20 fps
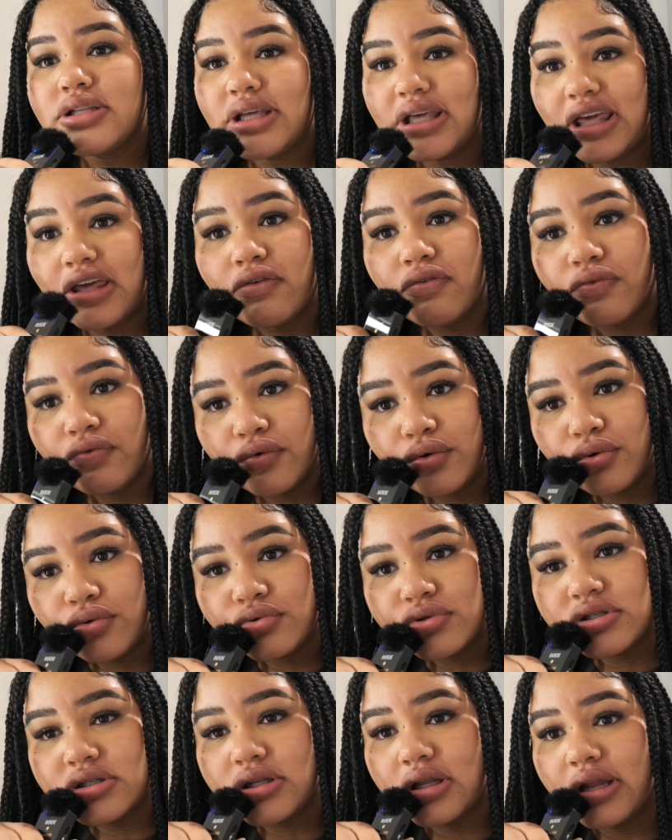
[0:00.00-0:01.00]
Eat
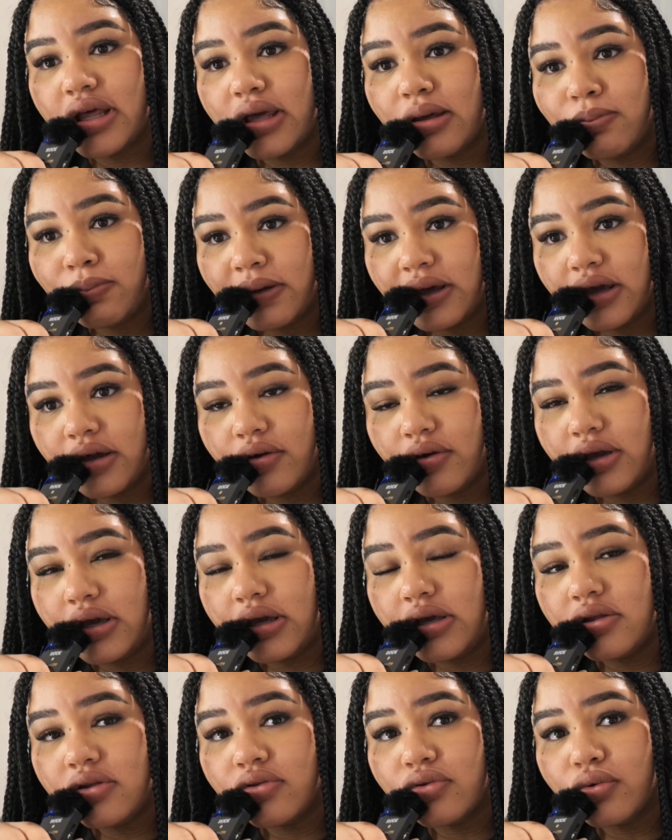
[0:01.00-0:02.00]
fruits like
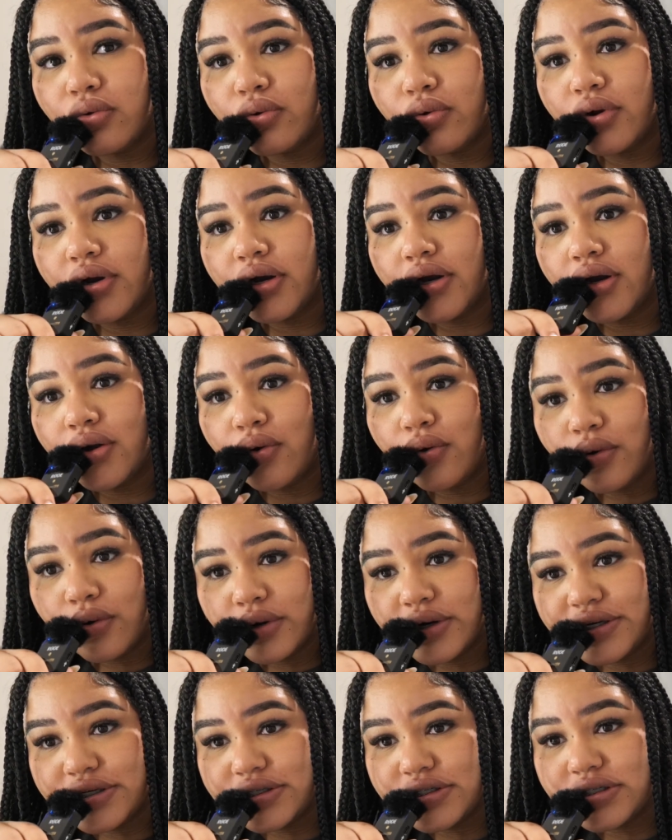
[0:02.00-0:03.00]
berries or
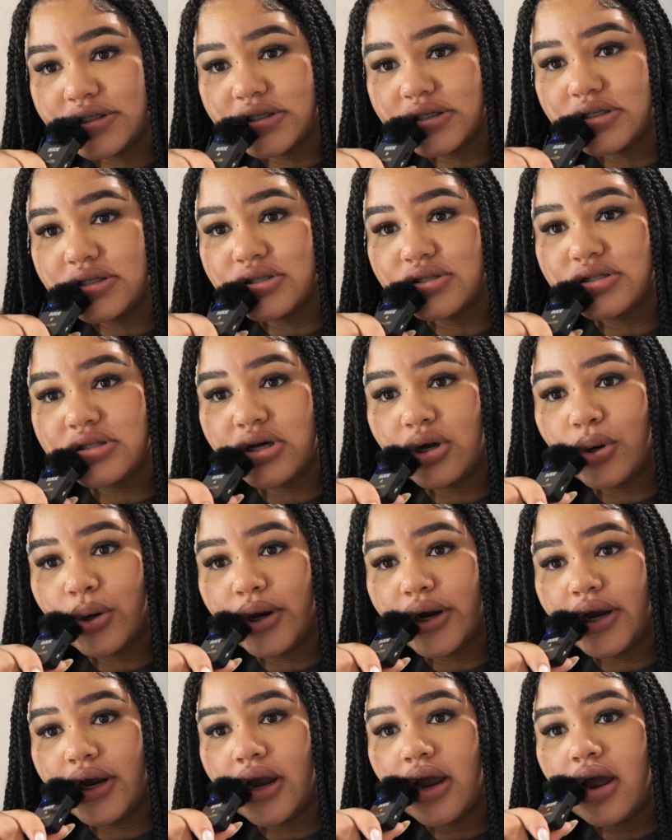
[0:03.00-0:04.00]
oranges,
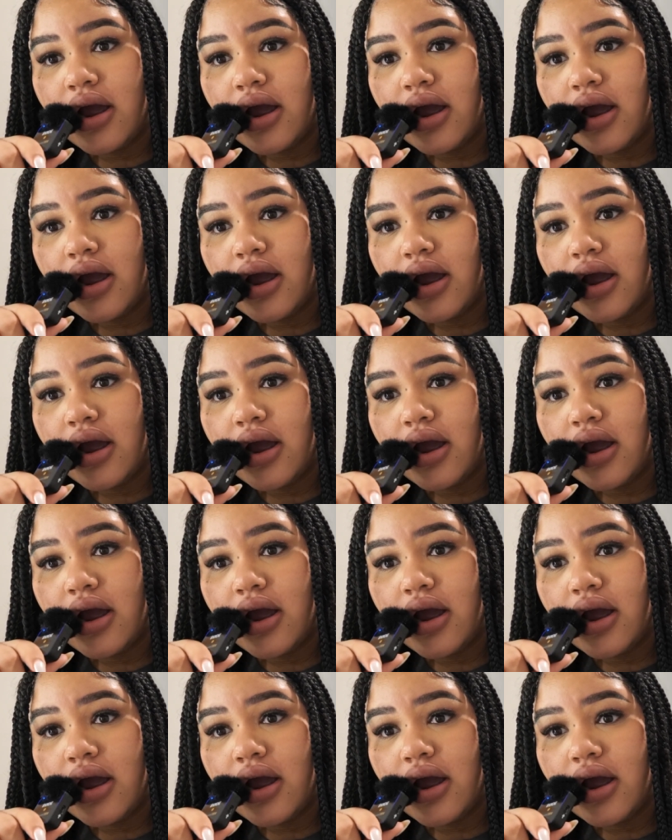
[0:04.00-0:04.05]
or